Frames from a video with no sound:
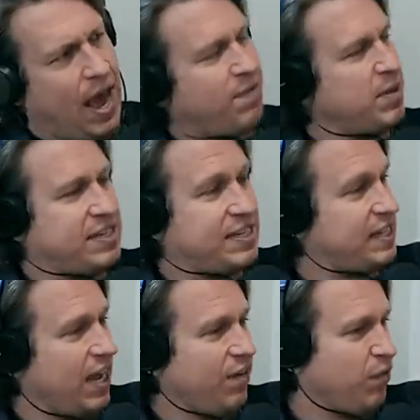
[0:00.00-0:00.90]
I've been
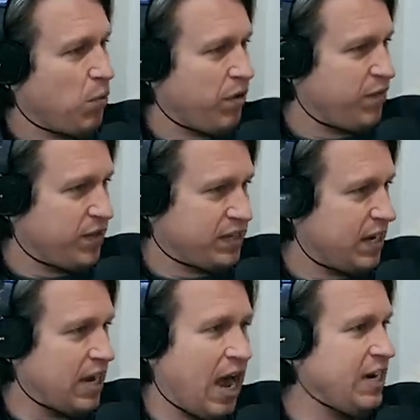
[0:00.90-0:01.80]
sick for what feels
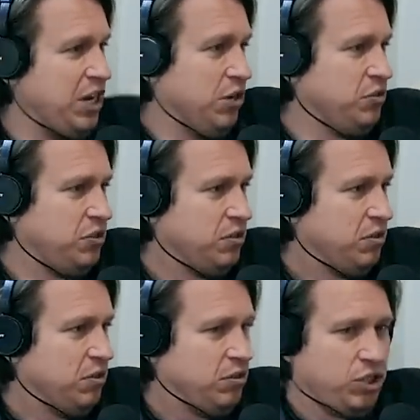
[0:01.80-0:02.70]
like 9 years.
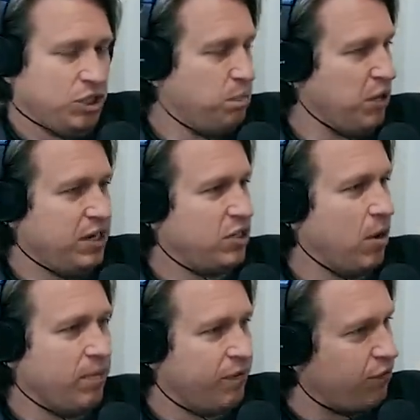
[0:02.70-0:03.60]
Yeah. She just brings
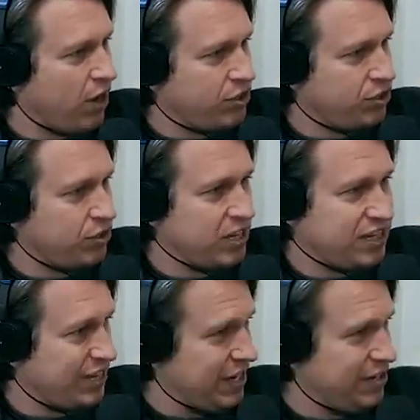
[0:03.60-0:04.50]
home fresh
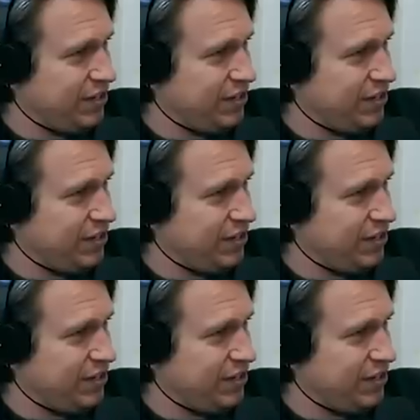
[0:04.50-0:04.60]
disease.